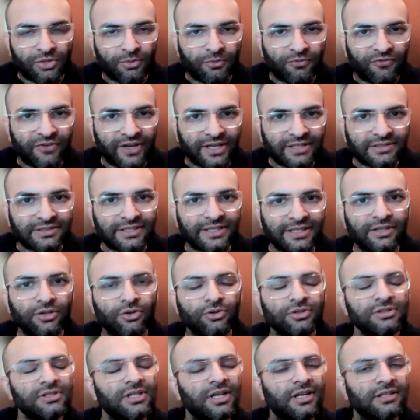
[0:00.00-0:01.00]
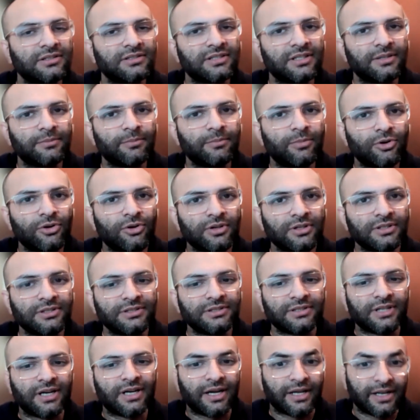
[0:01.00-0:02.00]
fixing those nuts and
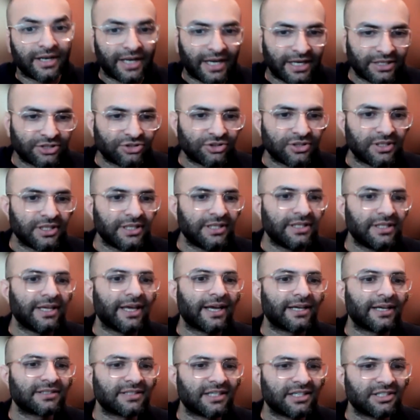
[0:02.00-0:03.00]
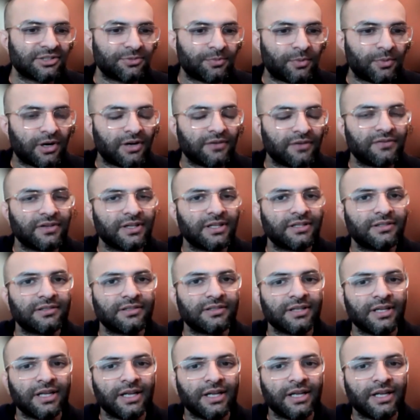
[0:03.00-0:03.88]
bolts and actually the excess profits